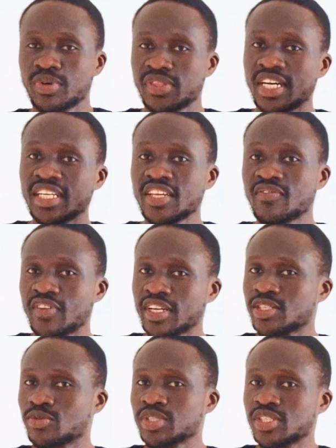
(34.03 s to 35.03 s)
an
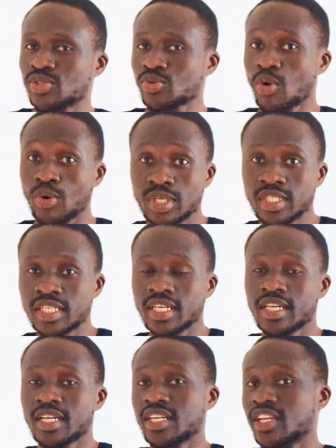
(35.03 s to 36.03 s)
effect which is called
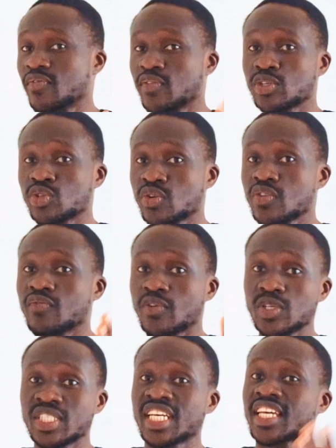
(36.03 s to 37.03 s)
the
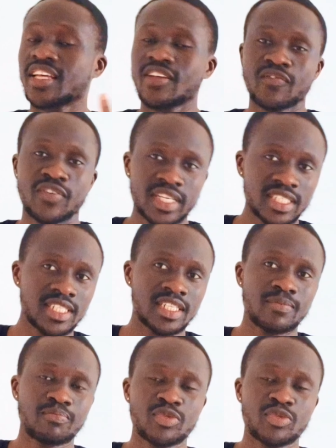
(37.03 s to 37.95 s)
photovoltaic effect